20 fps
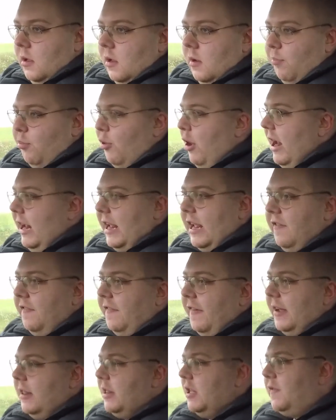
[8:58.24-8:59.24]
Braking
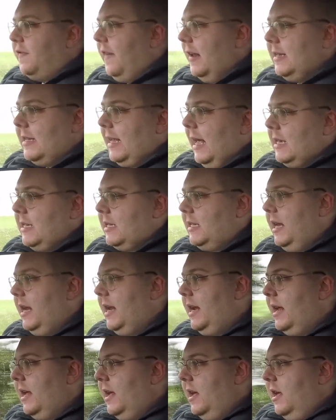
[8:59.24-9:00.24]
feel is fantastic.
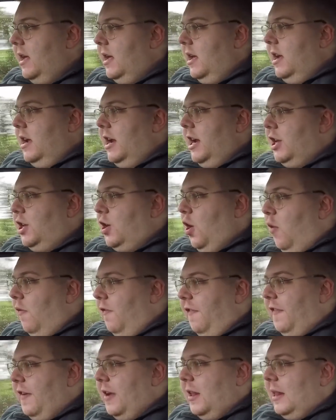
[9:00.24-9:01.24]
You don't
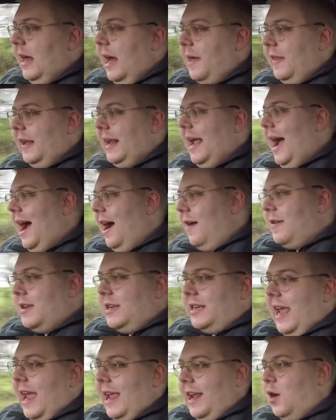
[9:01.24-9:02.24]
feel like the car is
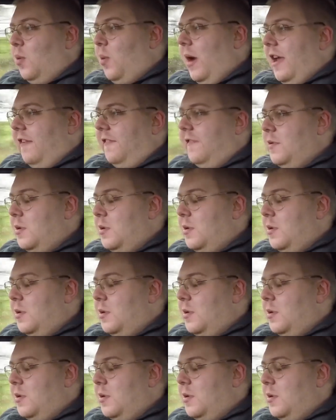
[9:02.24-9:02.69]
getting away from